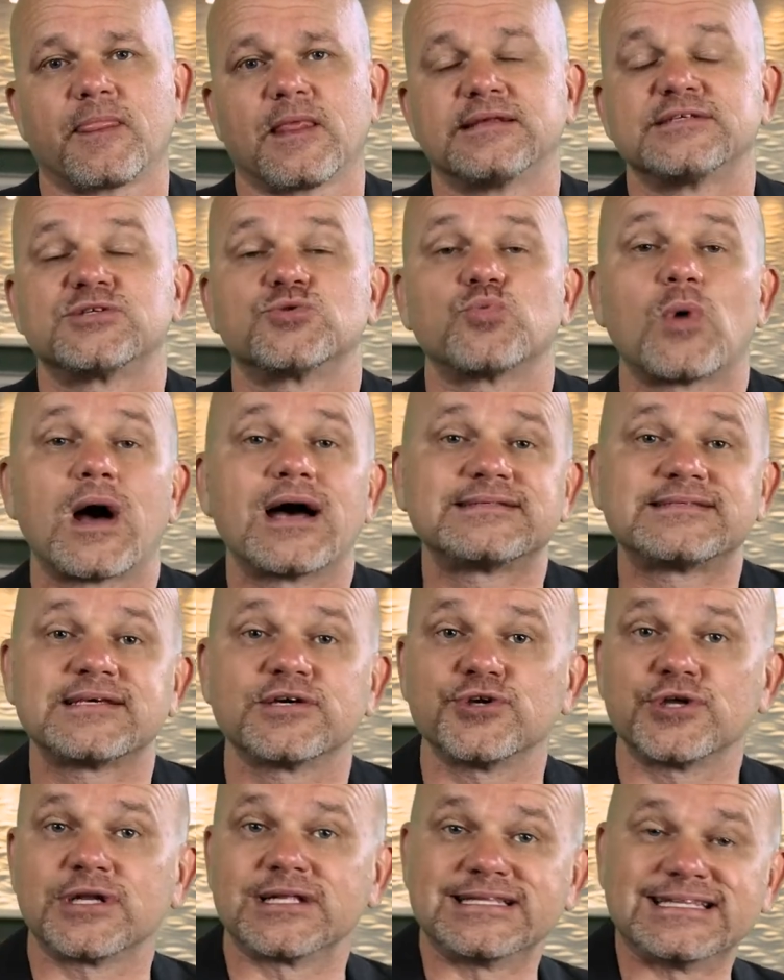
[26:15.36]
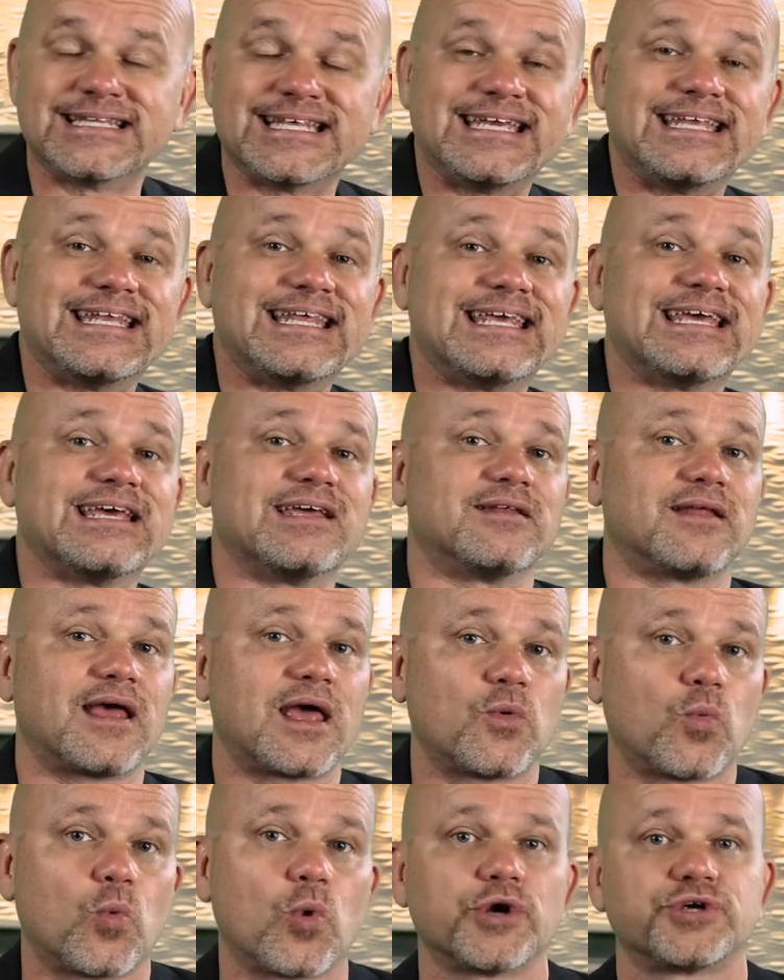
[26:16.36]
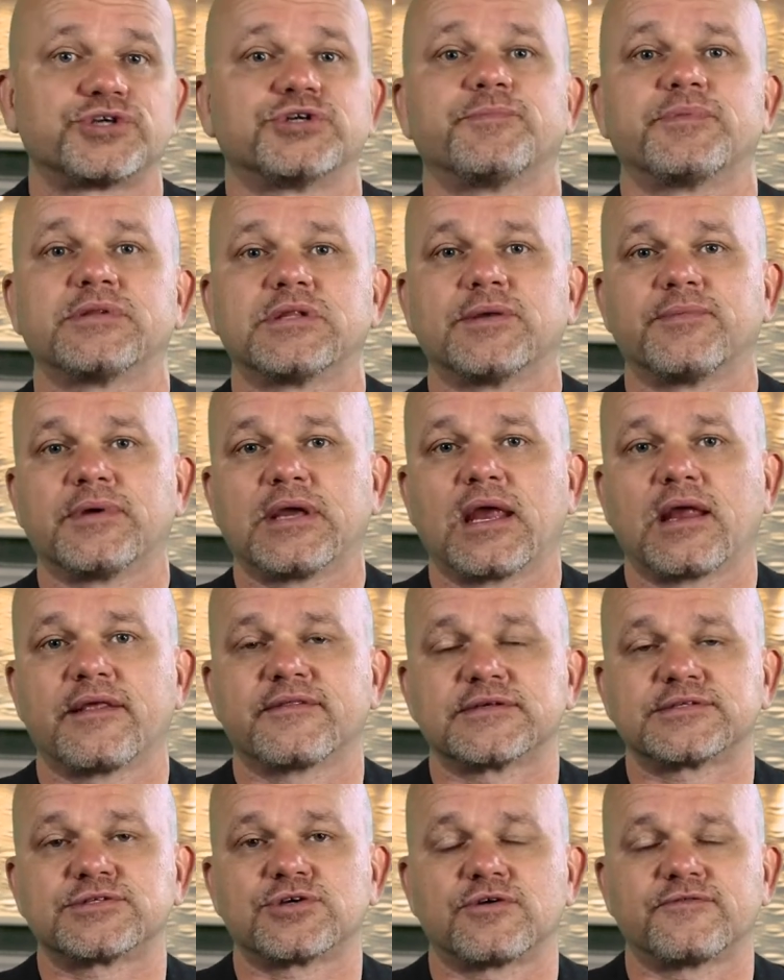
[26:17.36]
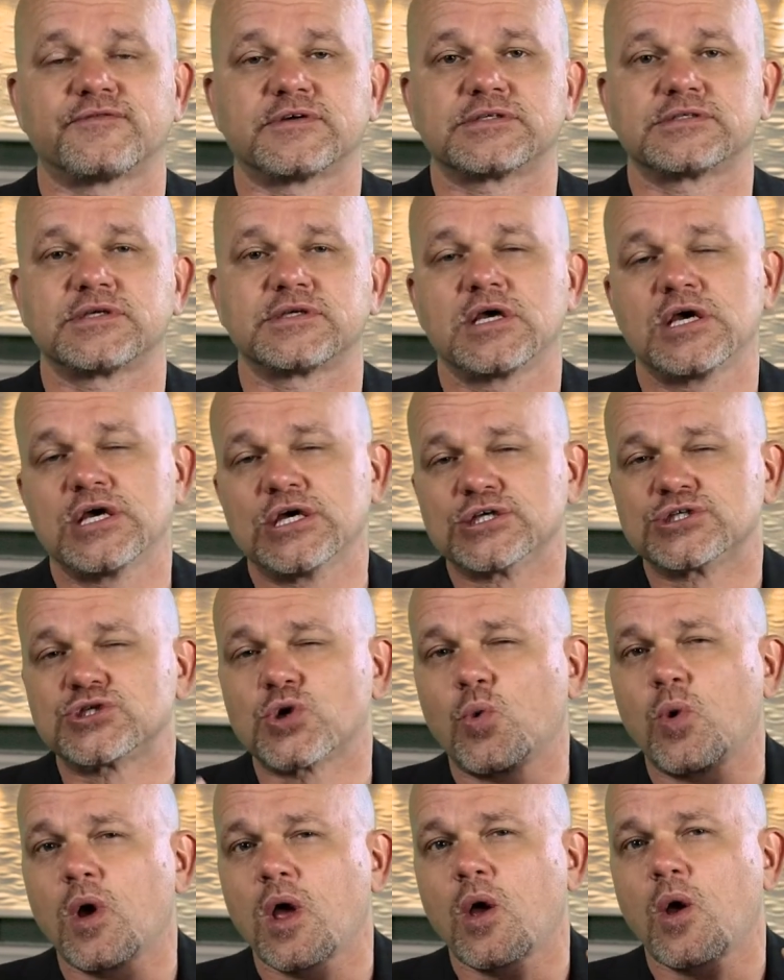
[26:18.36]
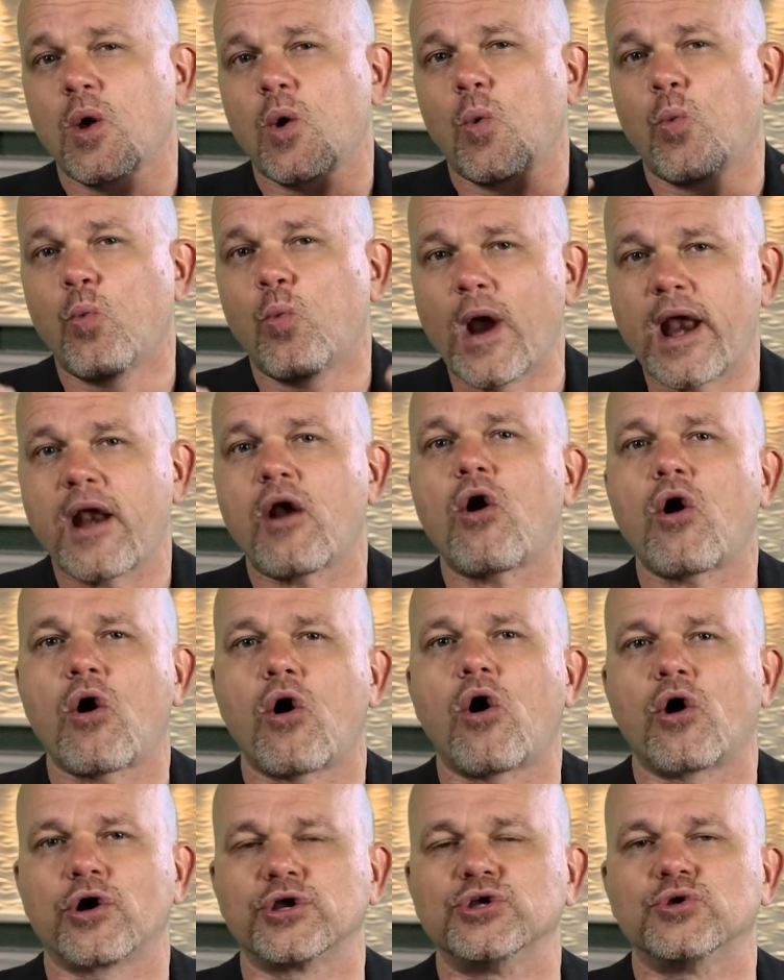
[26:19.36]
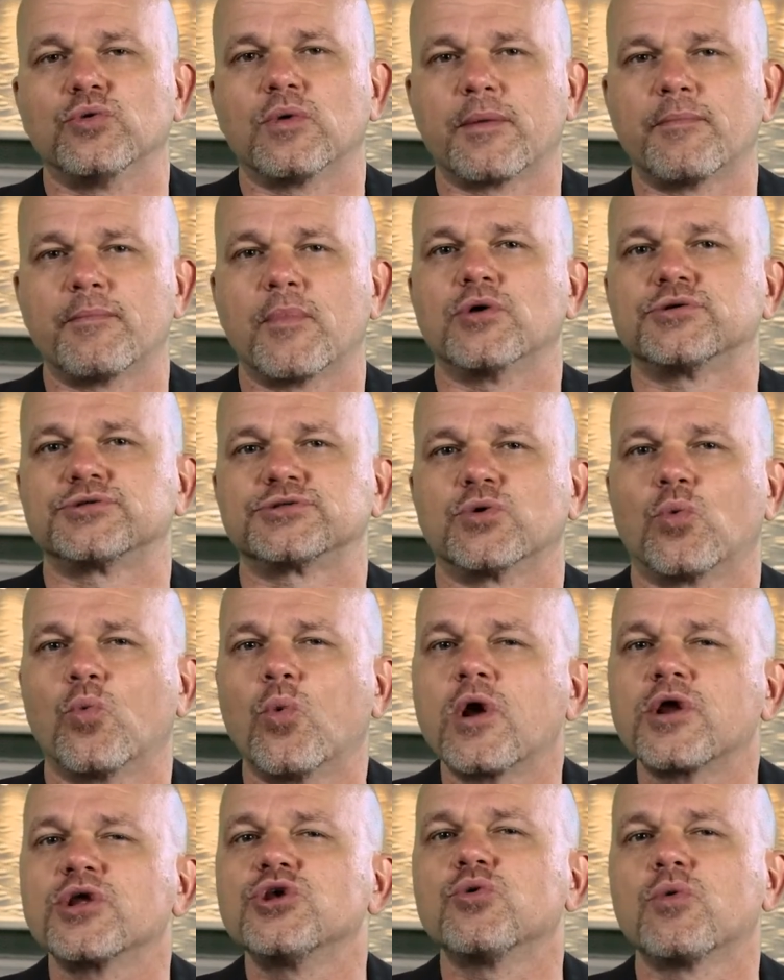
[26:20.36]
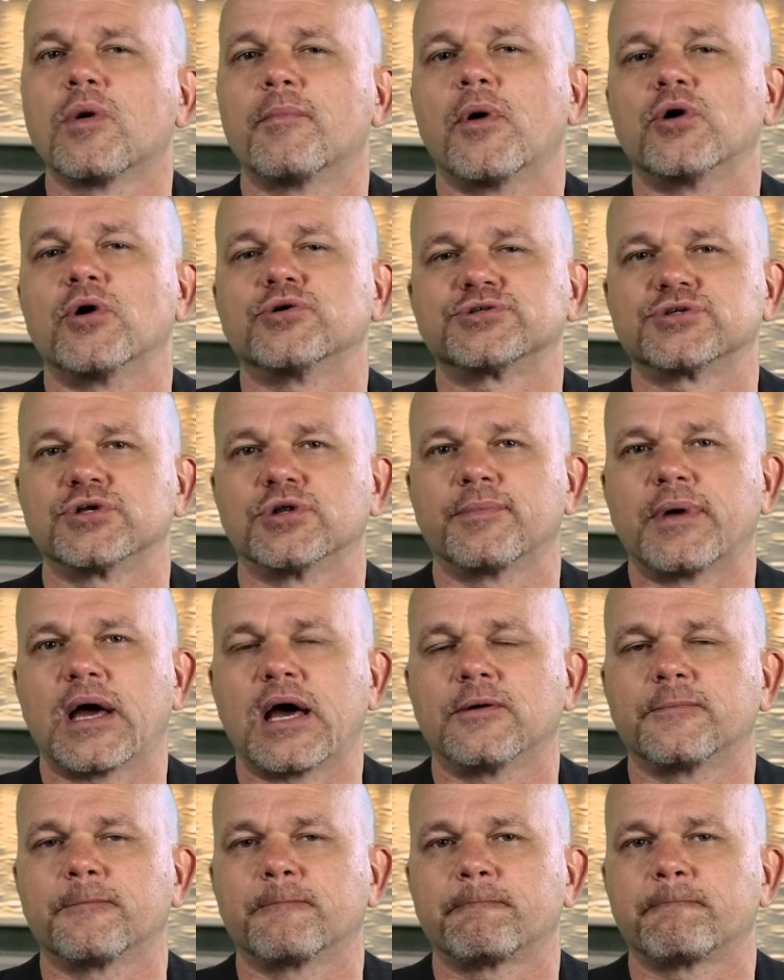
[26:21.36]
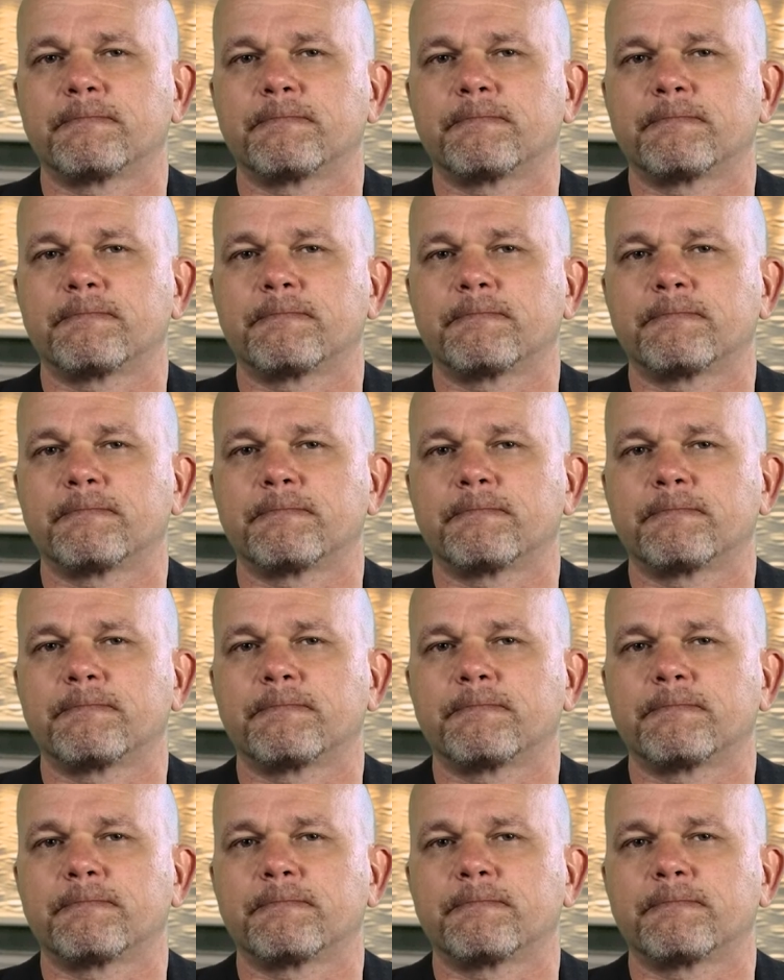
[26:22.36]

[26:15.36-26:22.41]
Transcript: This is why I tell you to lean in and worship at the beginning of the service. So, where are you emotional? What are you emotional about?